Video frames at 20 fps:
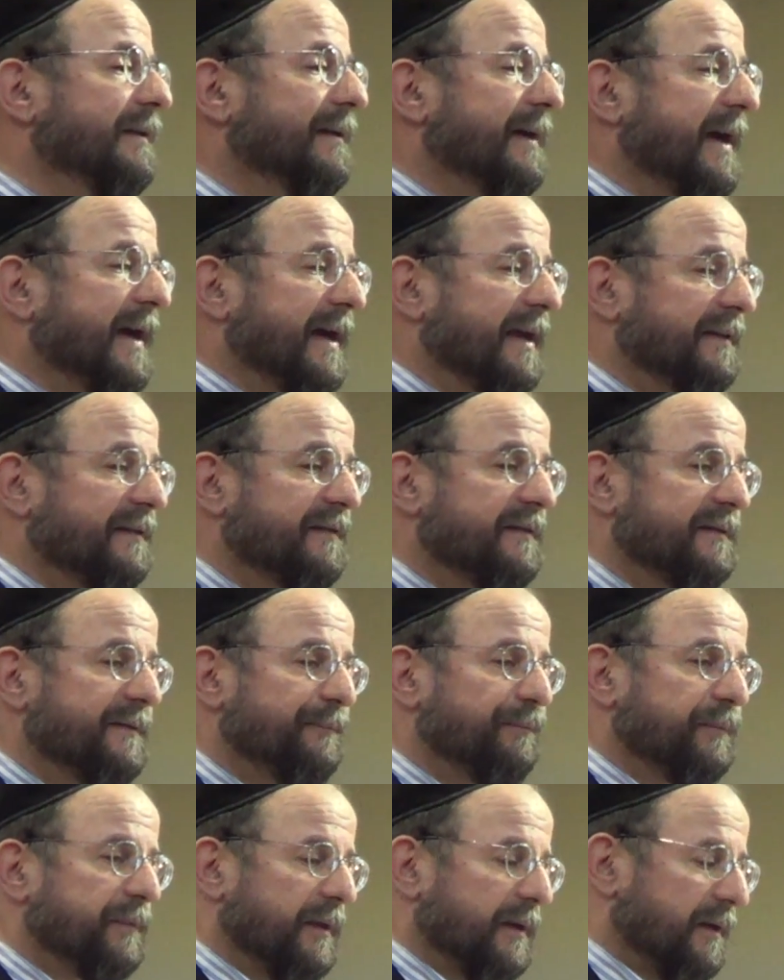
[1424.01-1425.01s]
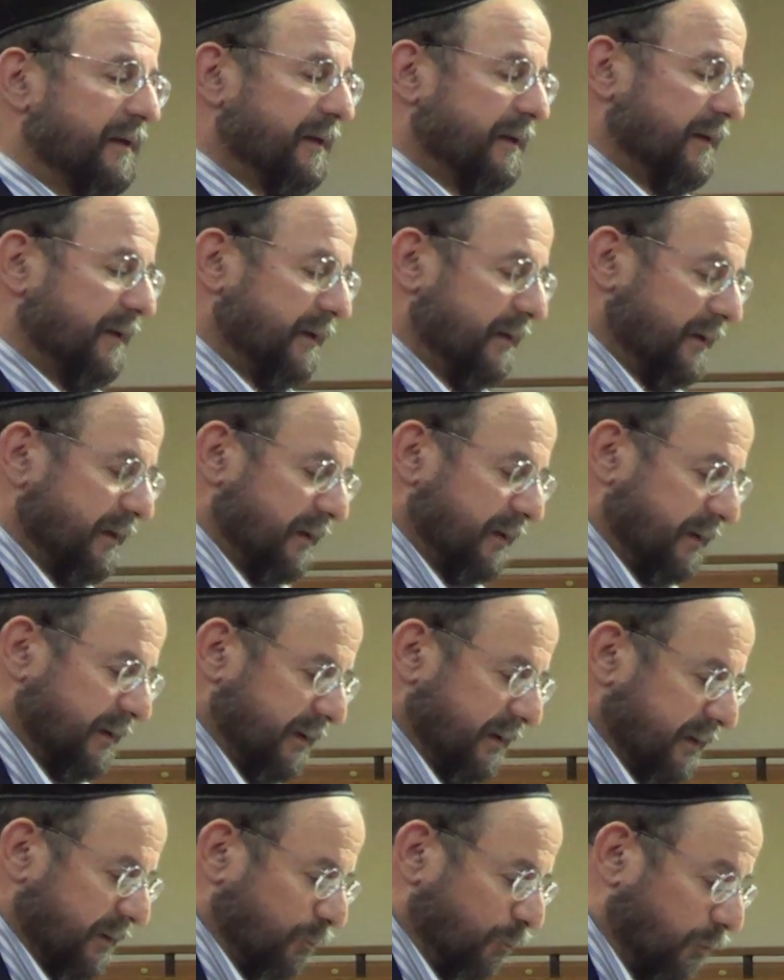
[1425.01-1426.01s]
land
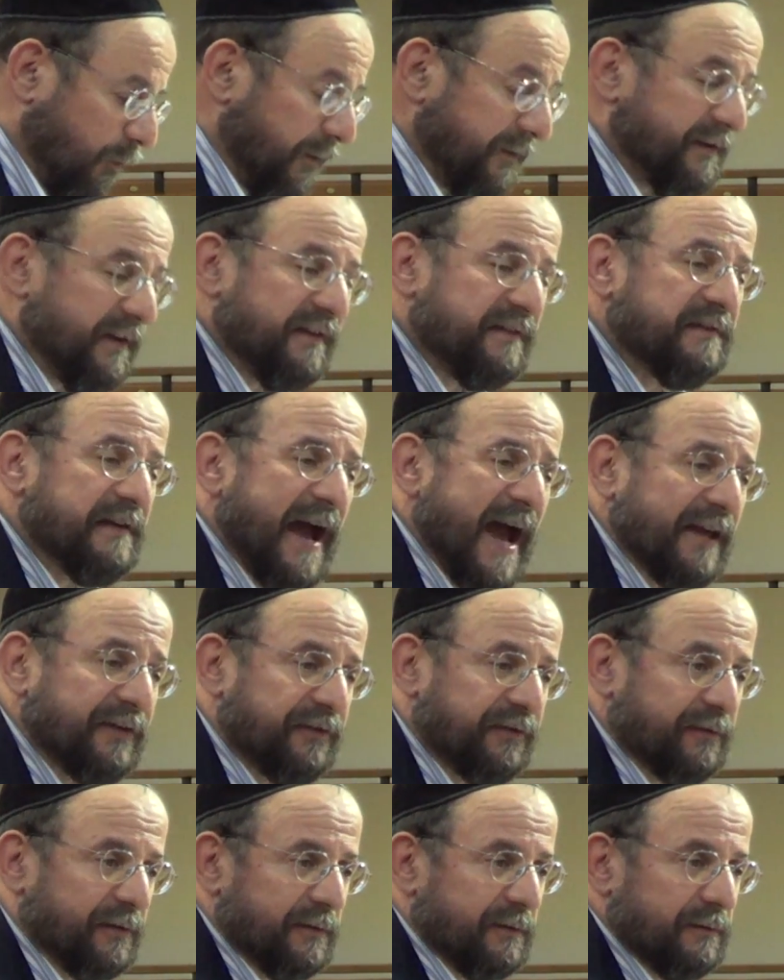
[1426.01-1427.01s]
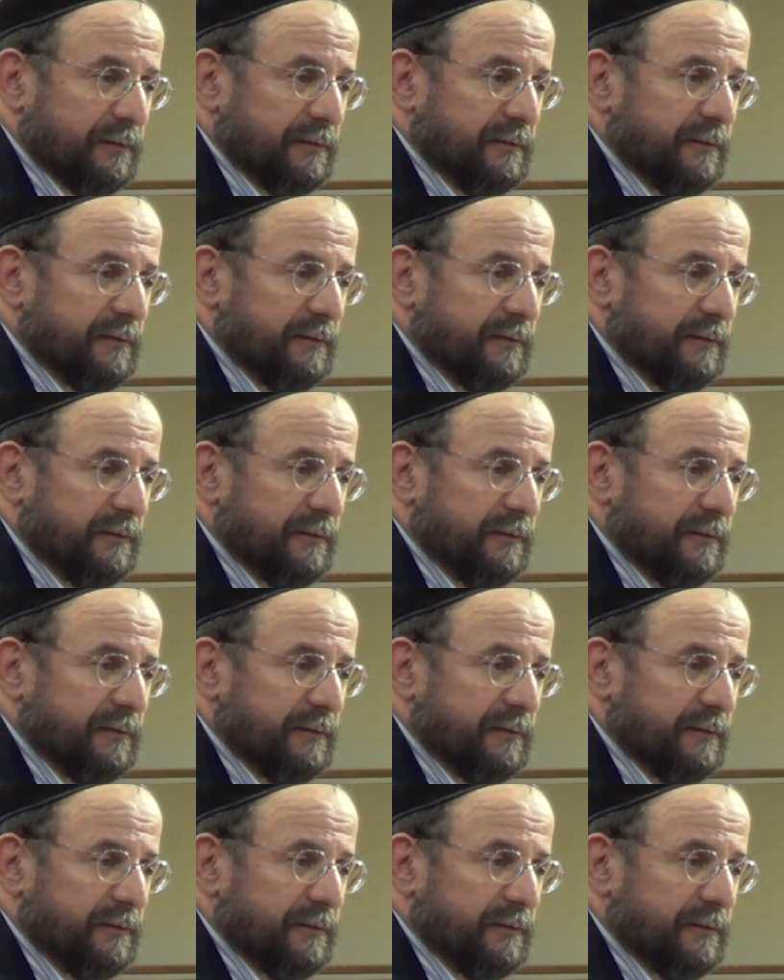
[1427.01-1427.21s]
were a disaster.